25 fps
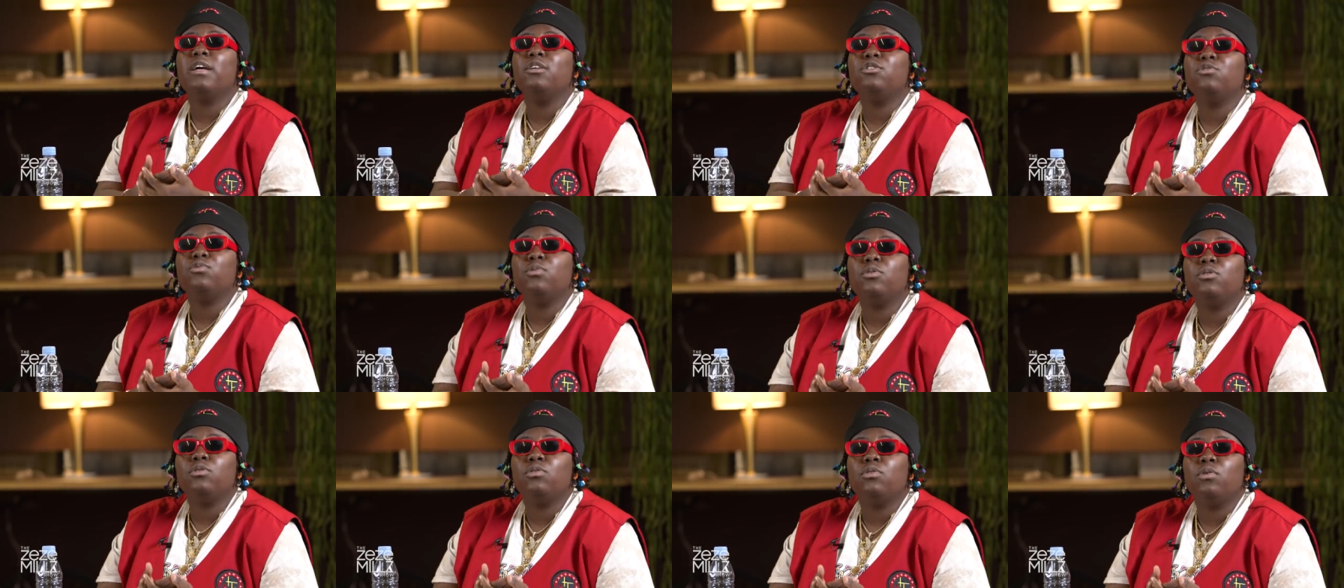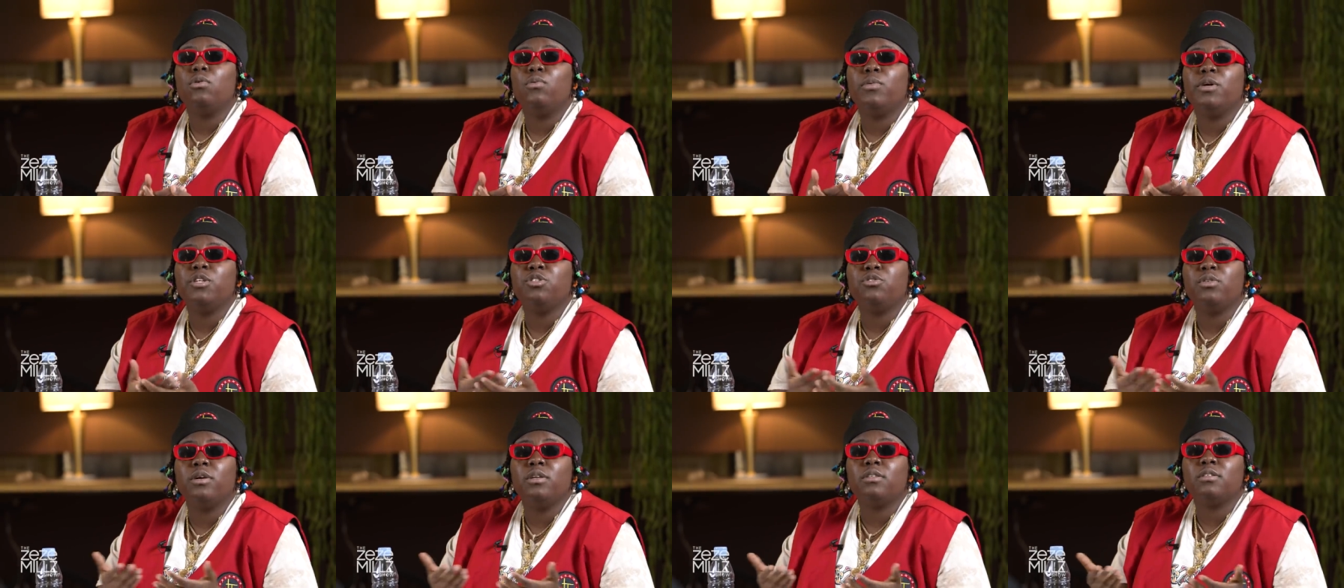guess what though? We're
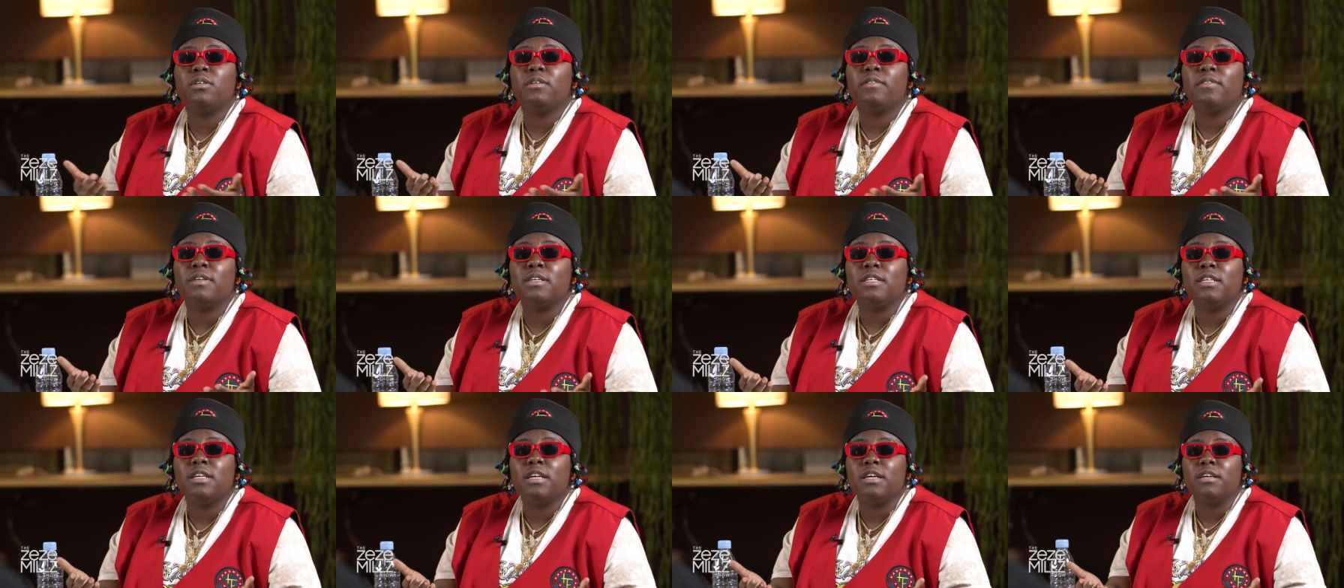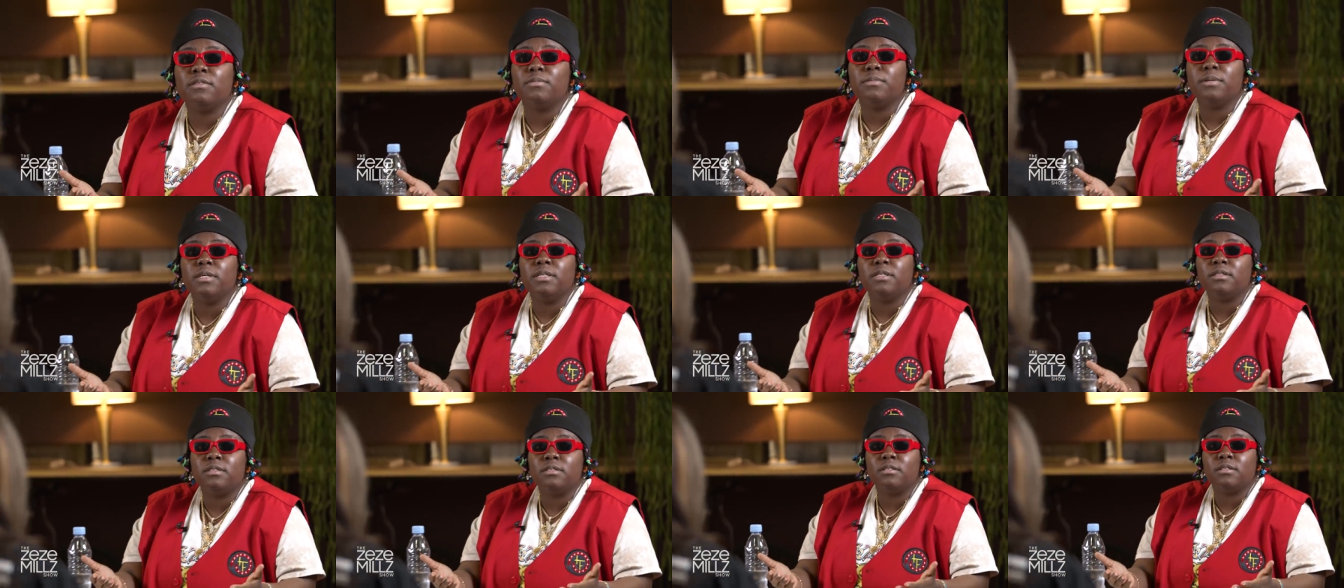trying to eradicate
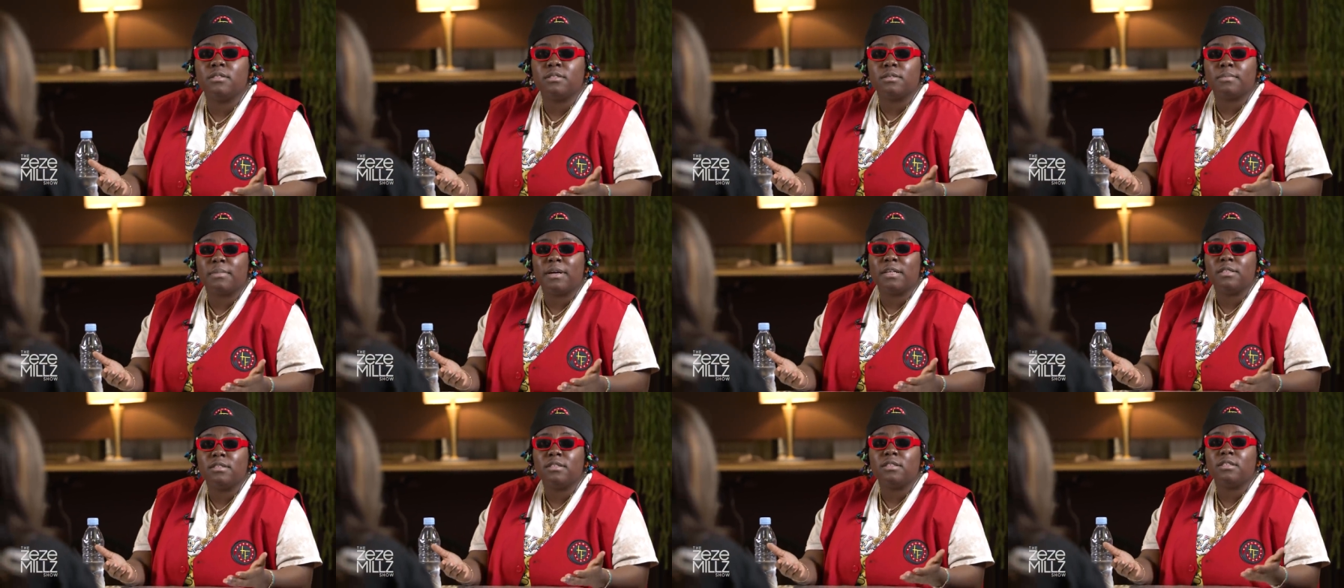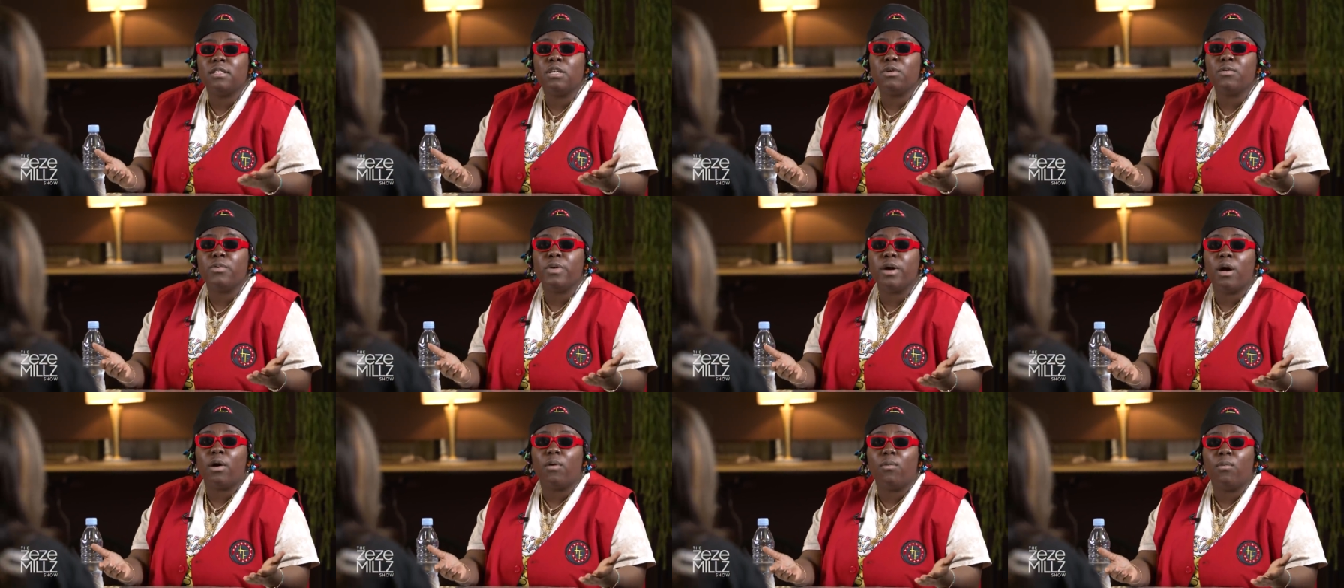racism and say
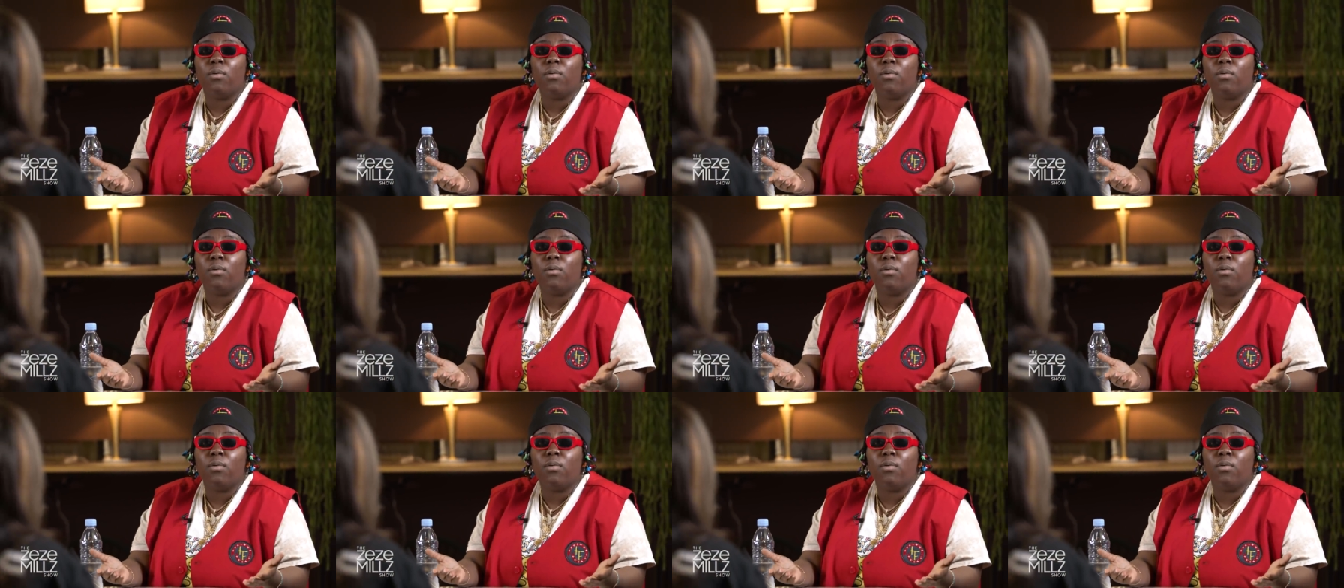we are